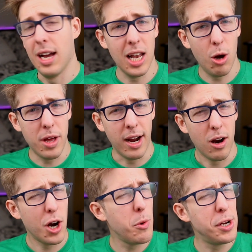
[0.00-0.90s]
Hello there.
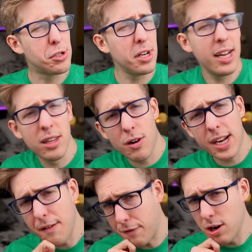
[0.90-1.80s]
Are you interested in learning
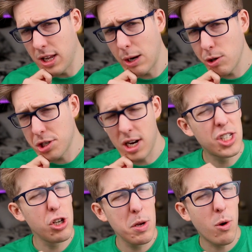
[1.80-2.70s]
a foreign language? I
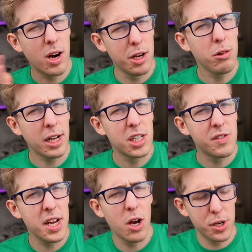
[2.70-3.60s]
assume you are. You clicked this
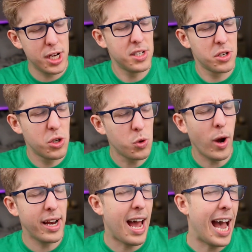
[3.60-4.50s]
video, which has
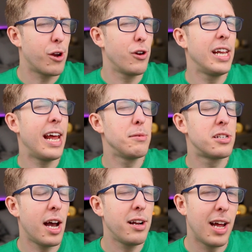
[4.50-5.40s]
quite an accurately named
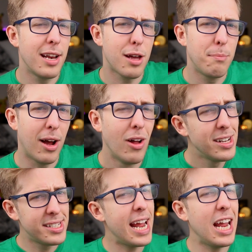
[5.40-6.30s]
title and thumbnail.
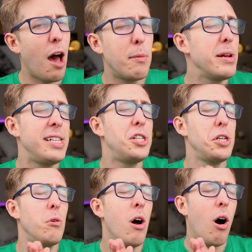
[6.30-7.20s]
Today, I'm going to be
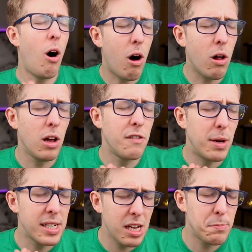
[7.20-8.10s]
teaching you all of
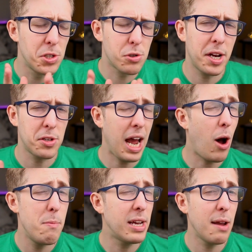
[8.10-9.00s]
my tips and tricks on
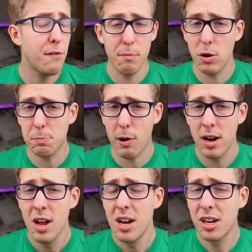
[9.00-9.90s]
how I became, for the most
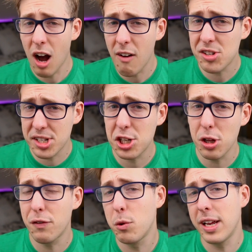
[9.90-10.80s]
part,
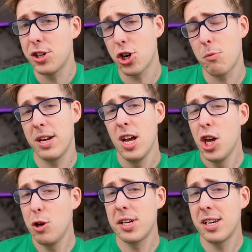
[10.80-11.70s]
conversationally fluent in German
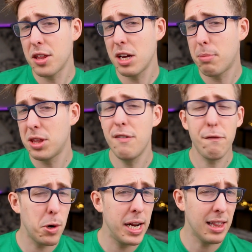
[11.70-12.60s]
using nothing but the
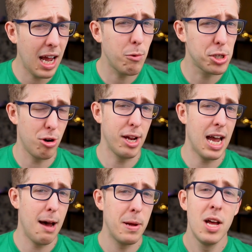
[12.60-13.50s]
free language learning
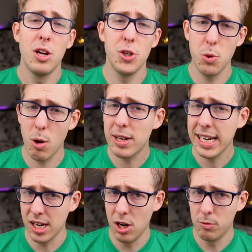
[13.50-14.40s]
app,
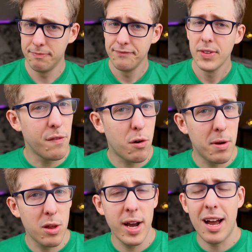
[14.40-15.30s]
Duolingo. Also going forward,
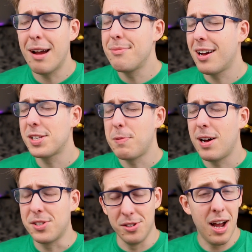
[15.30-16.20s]
by the way, I'm not
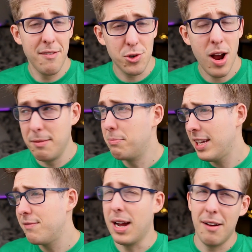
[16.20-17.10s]
sponsored. I've tried,
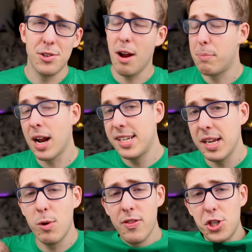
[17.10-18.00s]
believe me, I've tried. But I
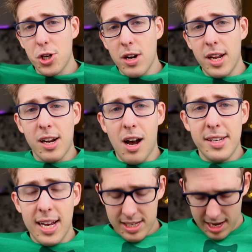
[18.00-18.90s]
did win this shirt in a
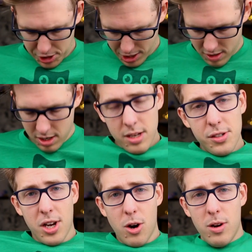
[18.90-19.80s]
contest last year,
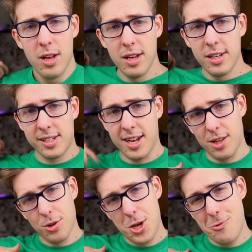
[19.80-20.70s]
so it's got a
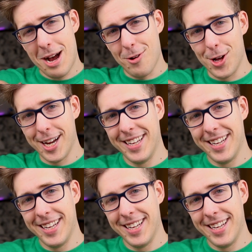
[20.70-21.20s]
little cute owl on it.